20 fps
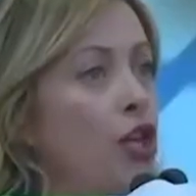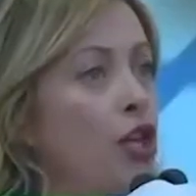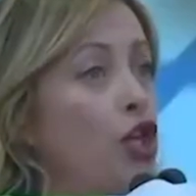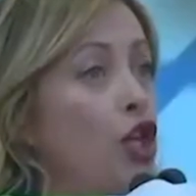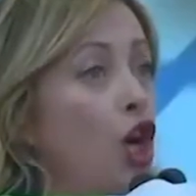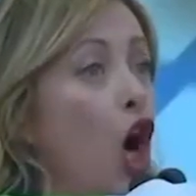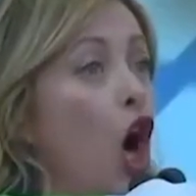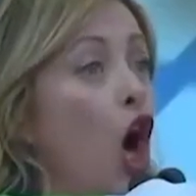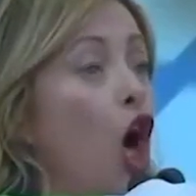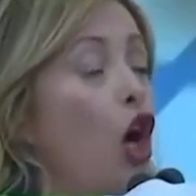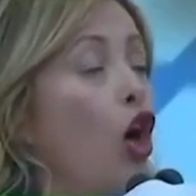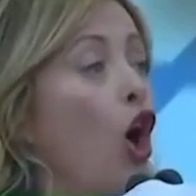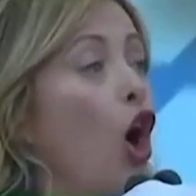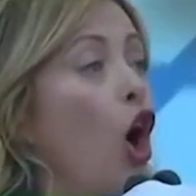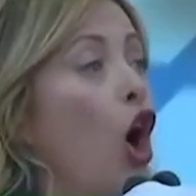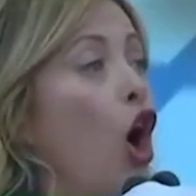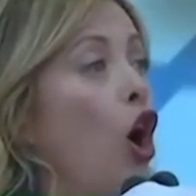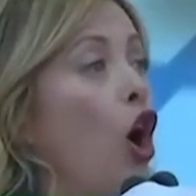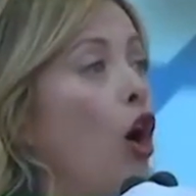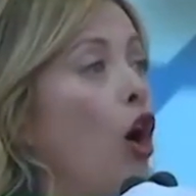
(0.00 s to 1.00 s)
leader of
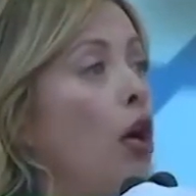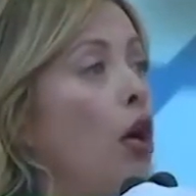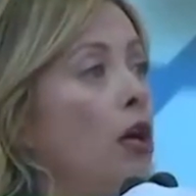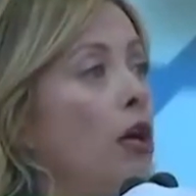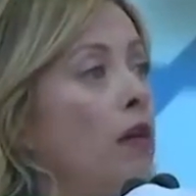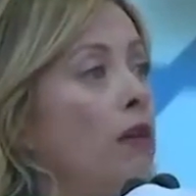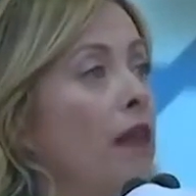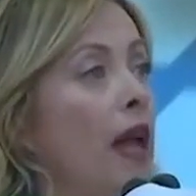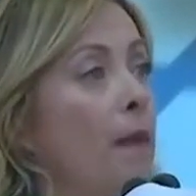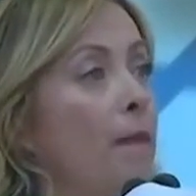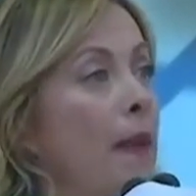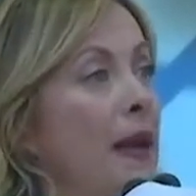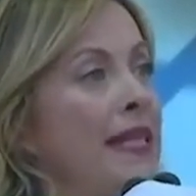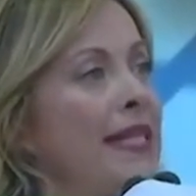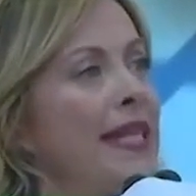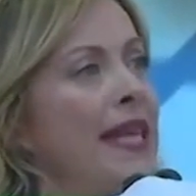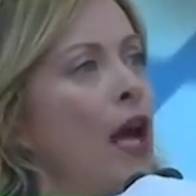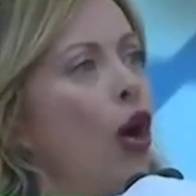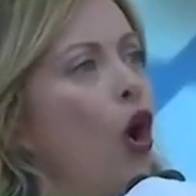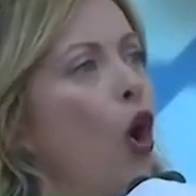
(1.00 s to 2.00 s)
the far-right
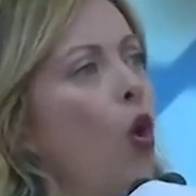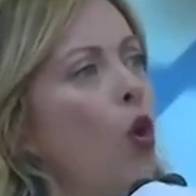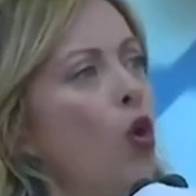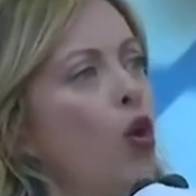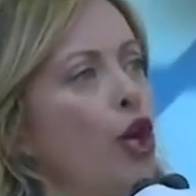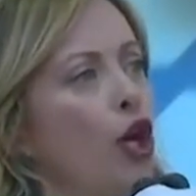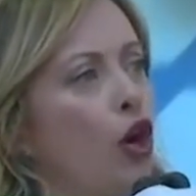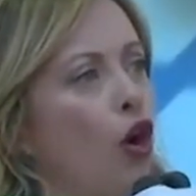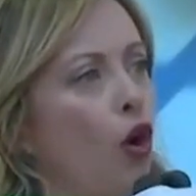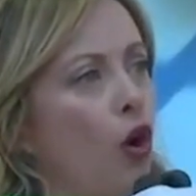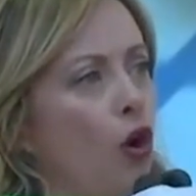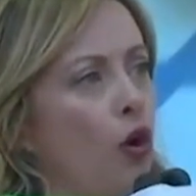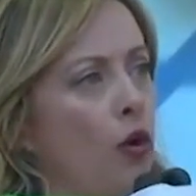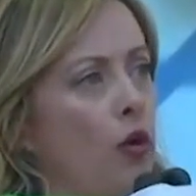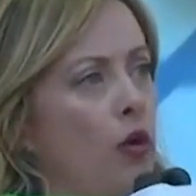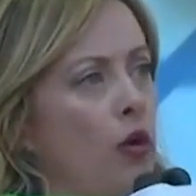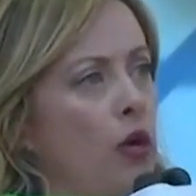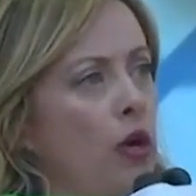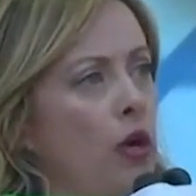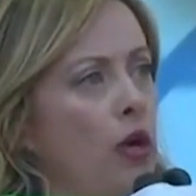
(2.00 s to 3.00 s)
Brothers of Italy
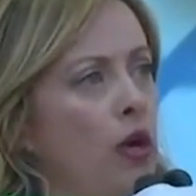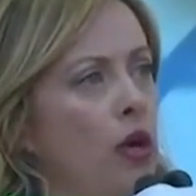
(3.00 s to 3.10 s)
party.